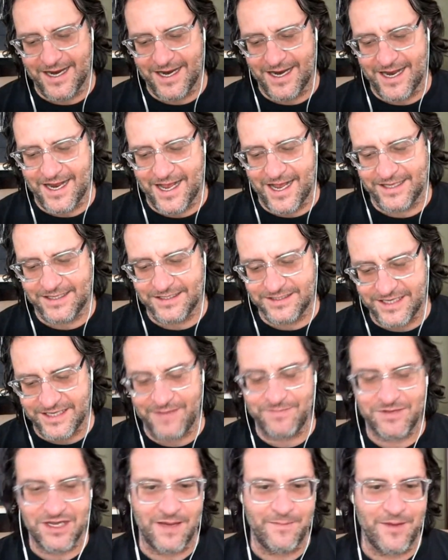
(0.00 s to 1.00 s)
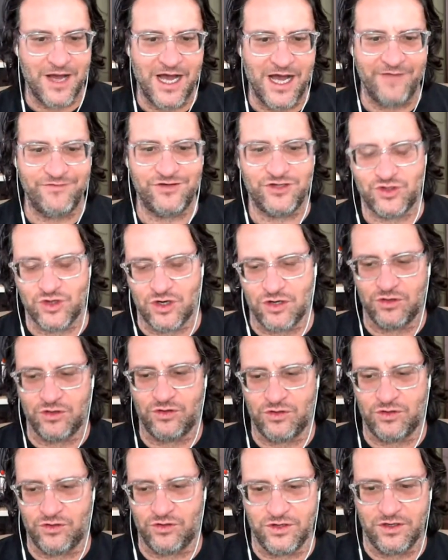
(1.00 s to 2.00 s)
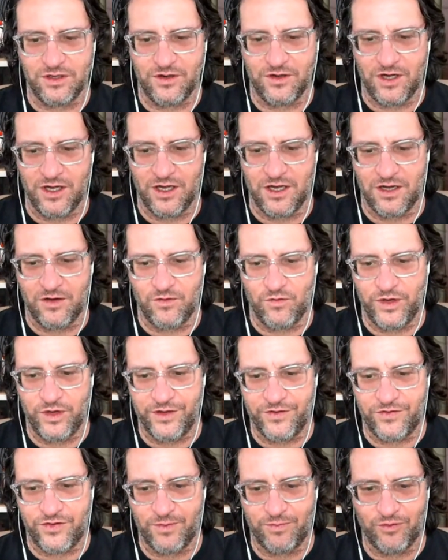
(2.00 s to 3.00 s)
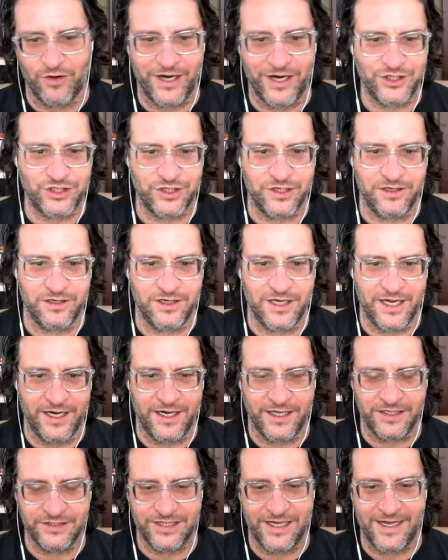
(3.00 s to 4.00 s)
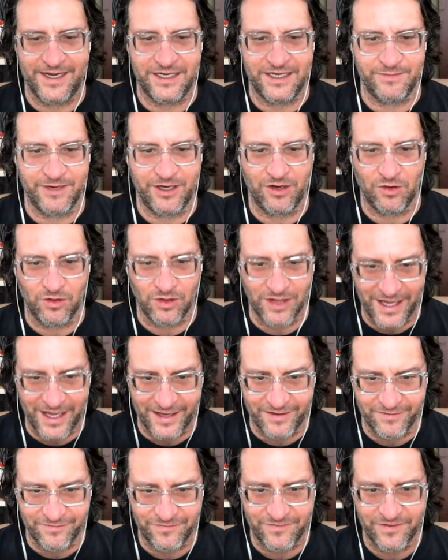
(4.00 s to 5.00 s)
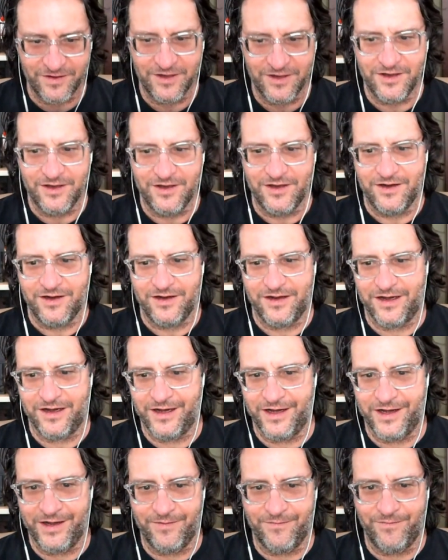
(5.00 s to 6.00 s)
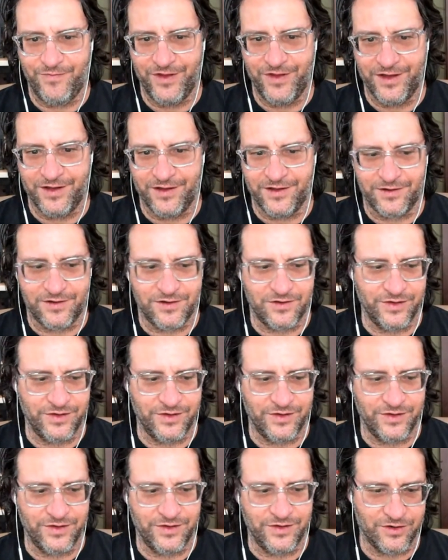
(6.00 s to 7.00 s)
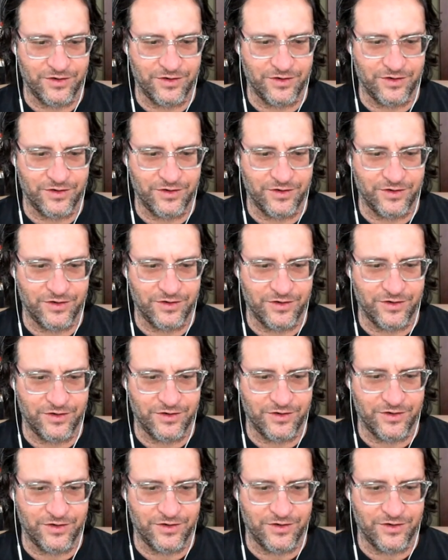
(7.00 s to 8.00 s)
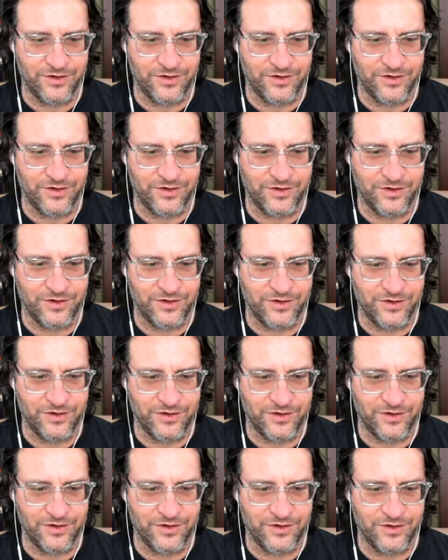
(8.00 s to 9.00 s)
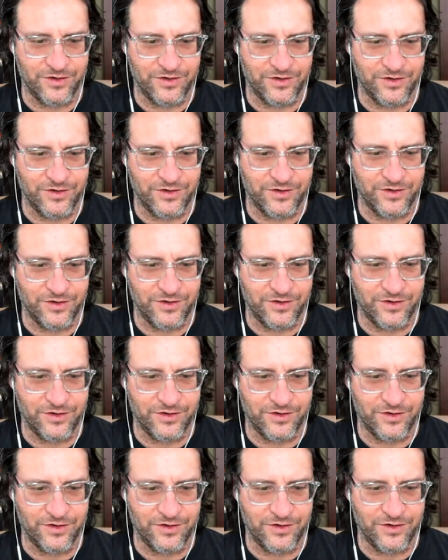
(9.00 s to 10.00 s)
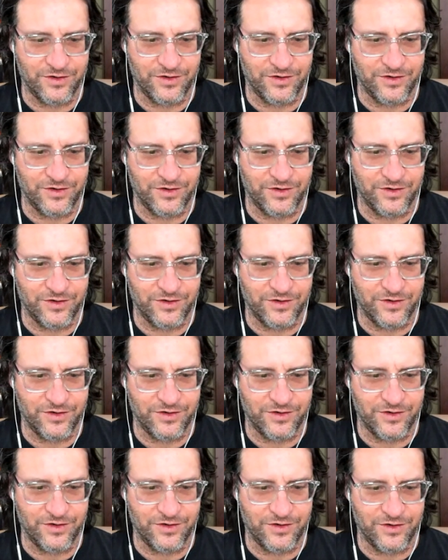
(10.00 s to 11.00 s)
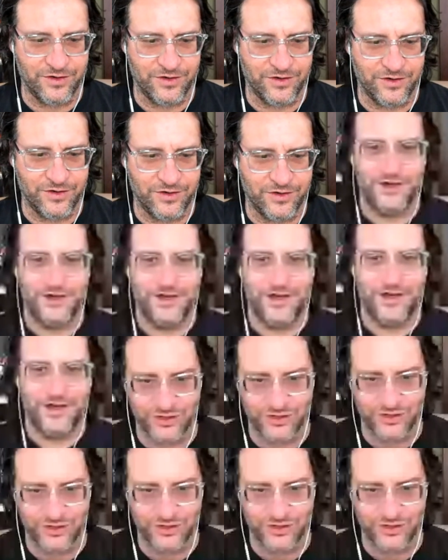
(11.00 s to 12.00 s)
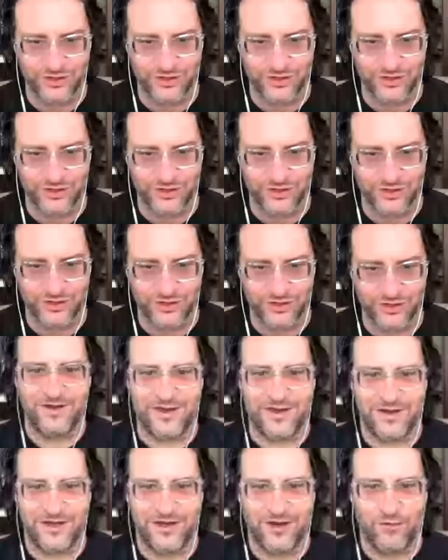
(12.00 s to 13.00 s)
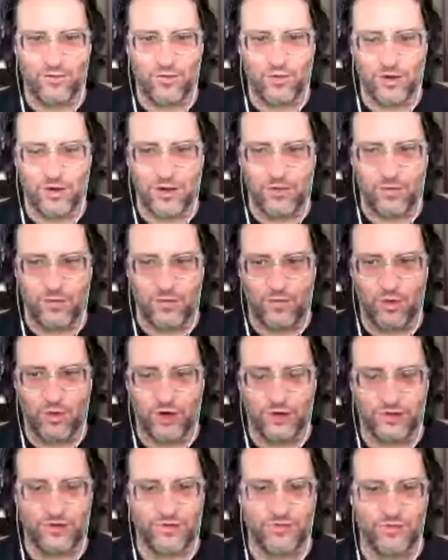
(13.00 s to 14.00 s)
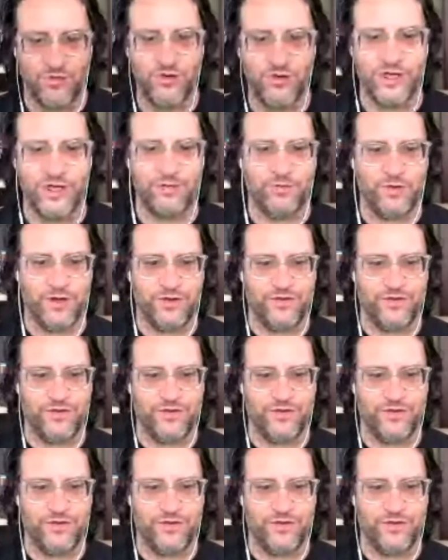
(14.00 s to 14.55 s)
the same time, I've struggled with depression and anxiety my whole life. The clinical diagnosis I have is obsessive compulsive disorder. I've